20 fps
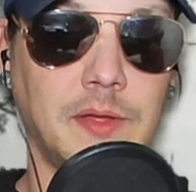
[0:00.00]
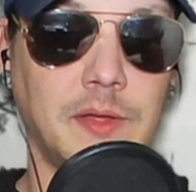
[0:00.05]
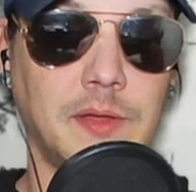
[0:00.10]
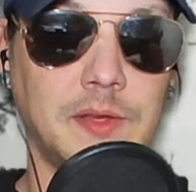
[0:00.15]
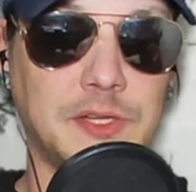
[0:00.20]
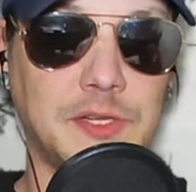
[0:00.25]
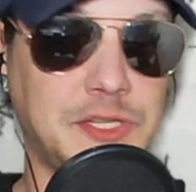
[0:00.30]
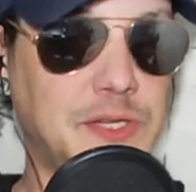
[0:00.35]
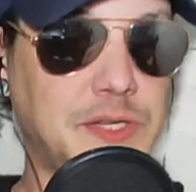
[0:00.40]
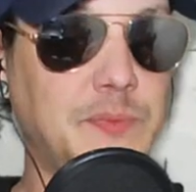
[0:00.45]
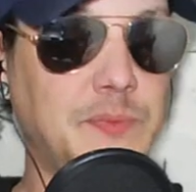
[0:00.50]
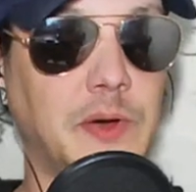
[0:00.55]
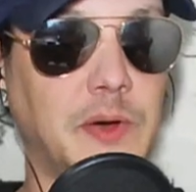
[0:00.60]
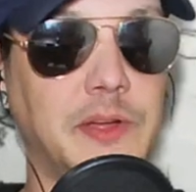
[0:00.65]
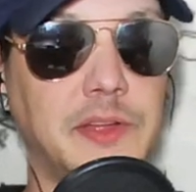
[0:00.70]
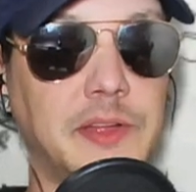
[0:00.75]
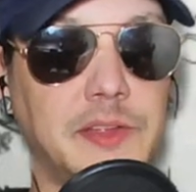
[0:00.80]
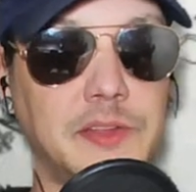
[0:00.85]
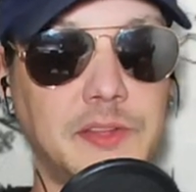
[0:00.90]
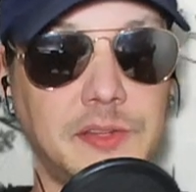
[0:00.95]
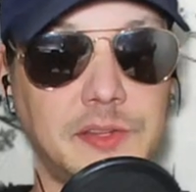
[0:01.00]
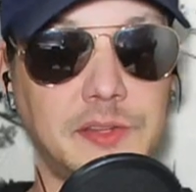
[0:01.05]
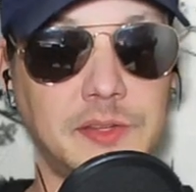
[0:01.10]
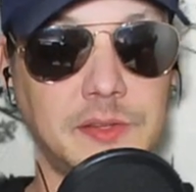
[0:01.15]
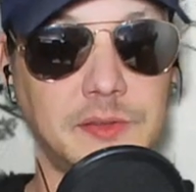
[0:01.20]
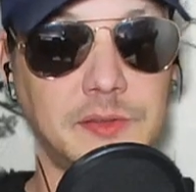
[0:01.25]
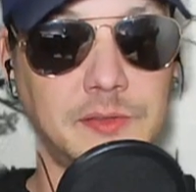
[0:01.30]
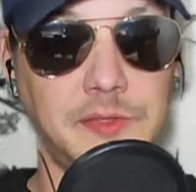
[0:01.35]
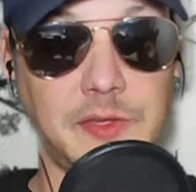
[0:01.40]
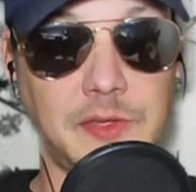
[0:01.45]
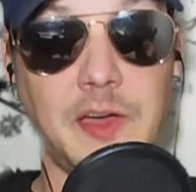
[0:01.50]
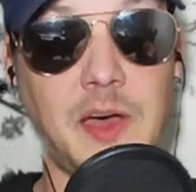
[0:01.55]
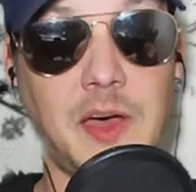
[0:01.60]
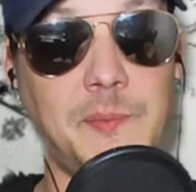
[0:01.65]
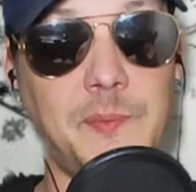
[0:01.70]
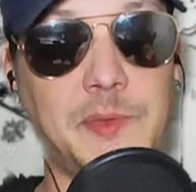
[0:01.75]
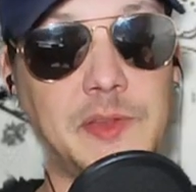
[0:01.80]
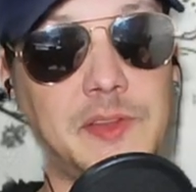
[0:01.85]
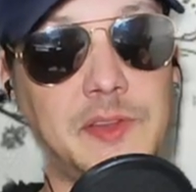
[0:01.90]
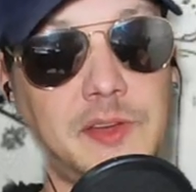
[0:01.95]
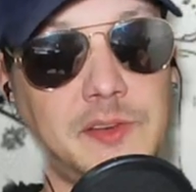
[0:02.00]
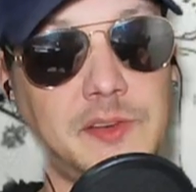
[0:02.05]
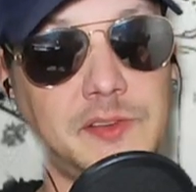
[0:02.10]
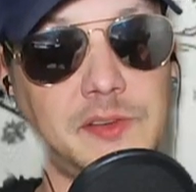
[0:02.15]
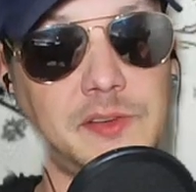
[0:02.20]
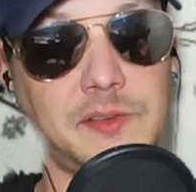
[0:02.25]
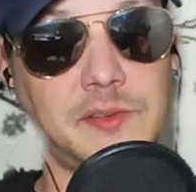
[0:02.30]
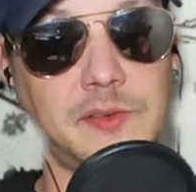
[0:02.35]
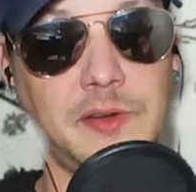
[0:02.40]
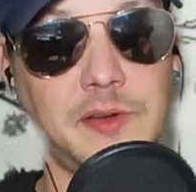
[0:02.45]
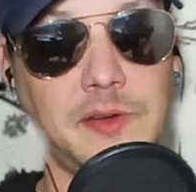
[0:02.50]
She was the comment section.